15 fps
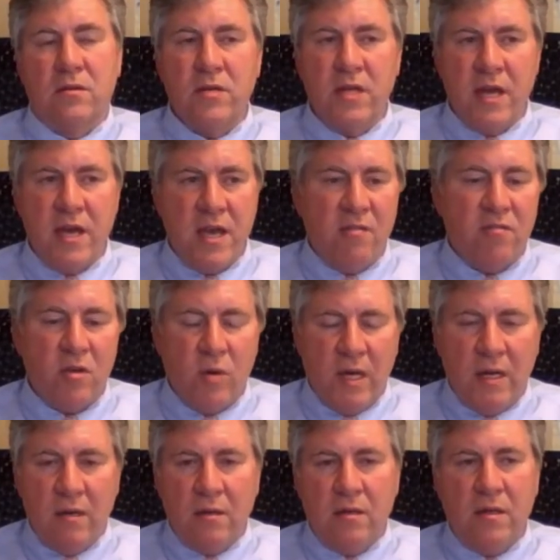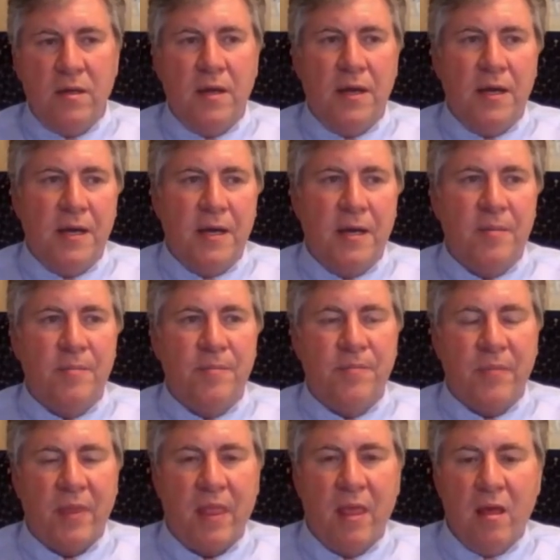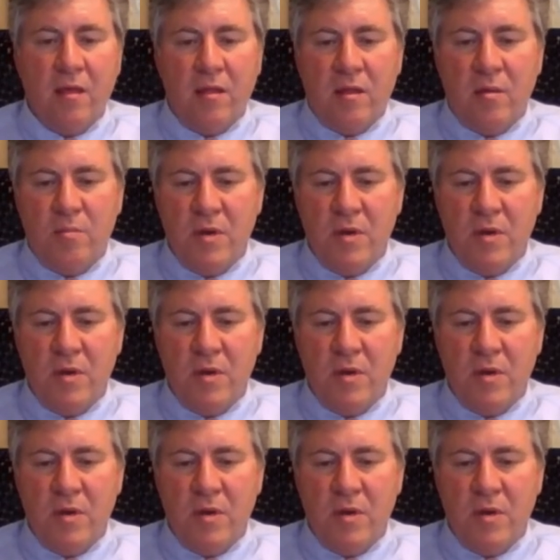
Good day, everyone. The